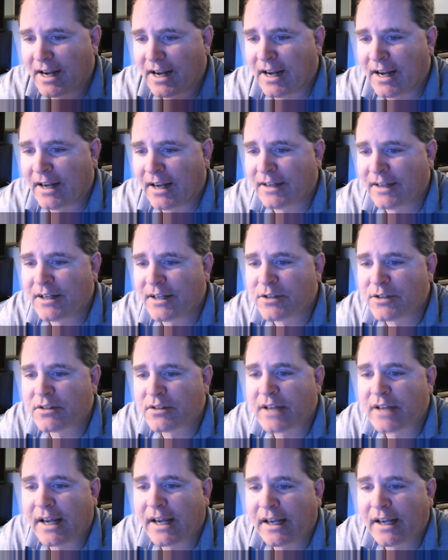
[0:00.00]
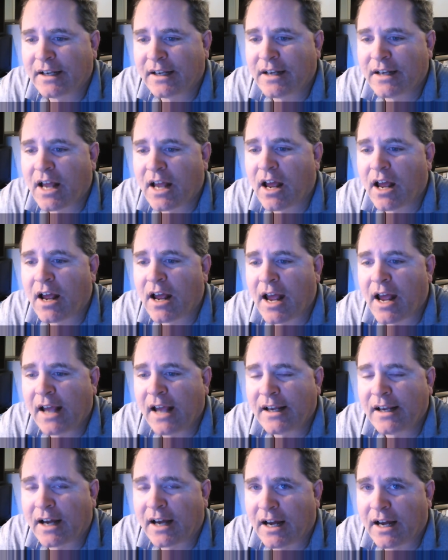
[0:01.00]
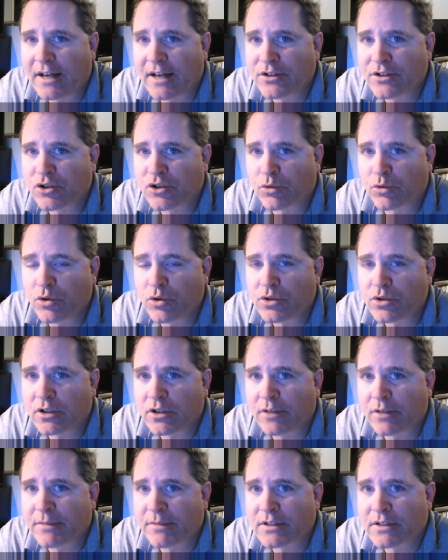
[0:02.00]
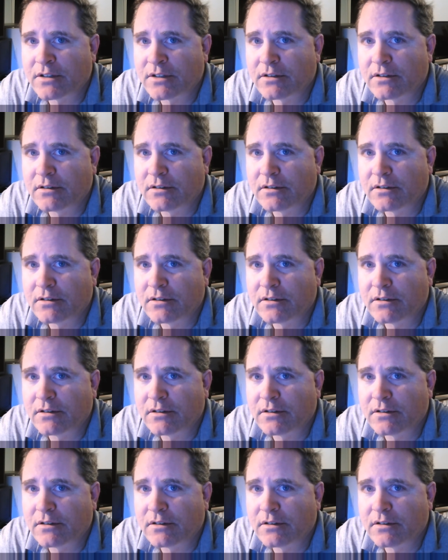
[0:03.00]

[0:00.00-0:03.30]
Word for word: And he's saying, hey guys, Jerusalem is,